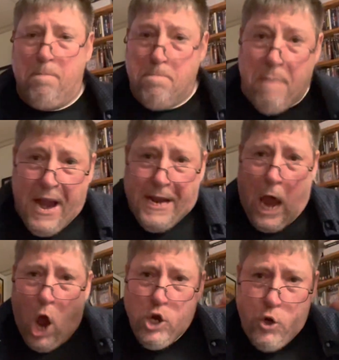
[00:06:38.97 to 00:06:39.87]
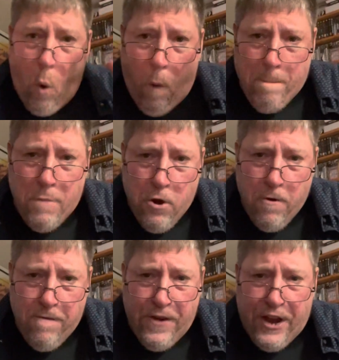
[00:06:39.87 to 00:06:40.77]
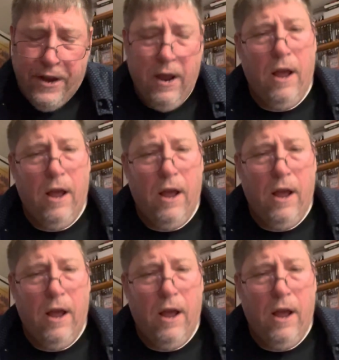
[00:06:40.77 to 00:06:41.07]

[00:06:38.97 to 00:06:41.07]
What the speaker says: make your movie,